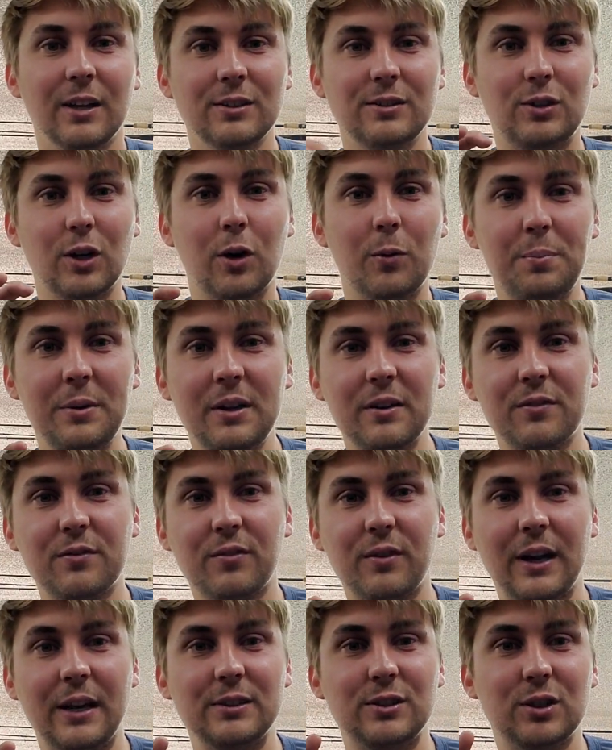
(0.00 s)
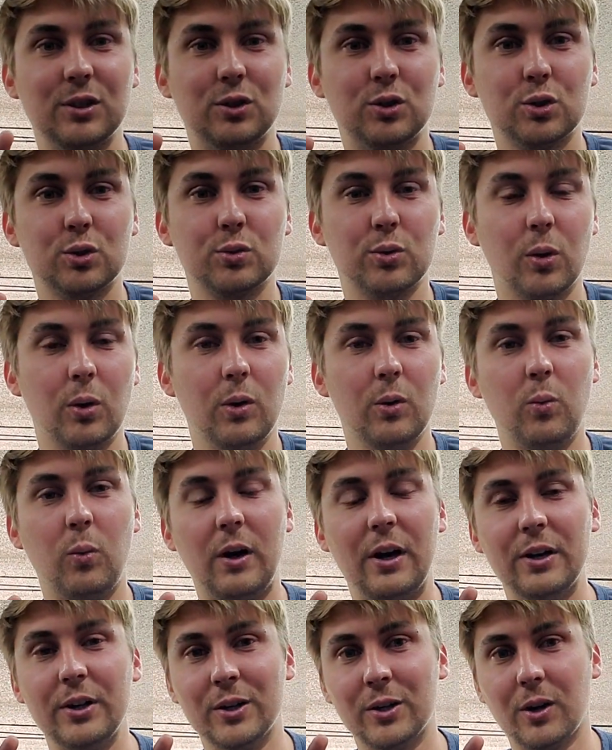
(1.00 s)
don't be afraid to troll
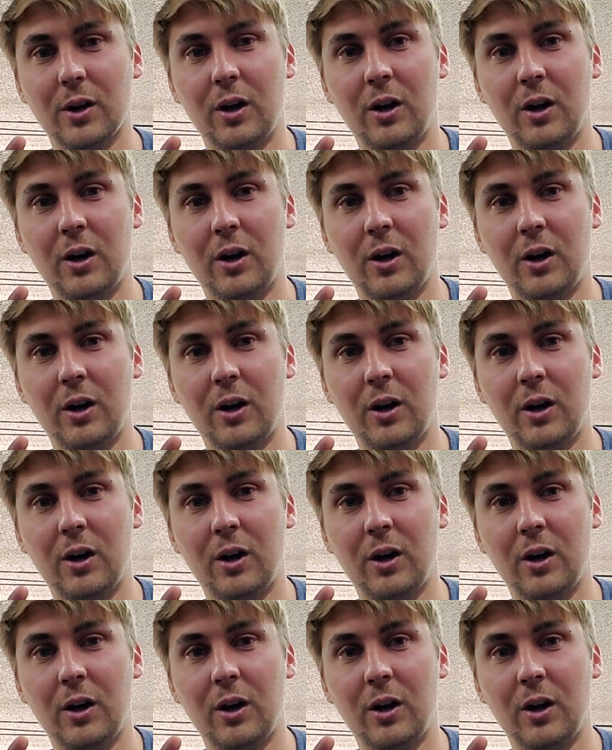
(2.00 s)
while you're